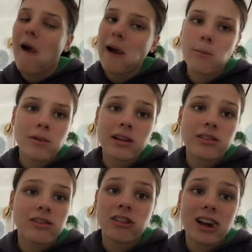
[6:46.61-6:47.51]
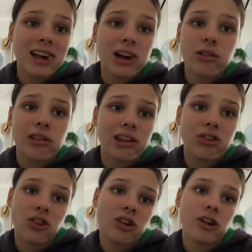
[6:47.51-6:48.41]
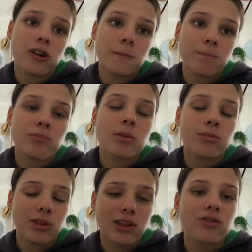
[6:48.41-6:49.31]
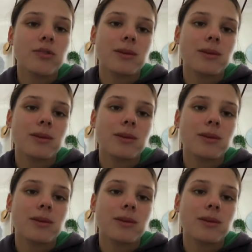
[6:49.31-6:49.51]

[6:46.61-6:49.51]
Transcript: And plus, it's kind of healthy, so plus for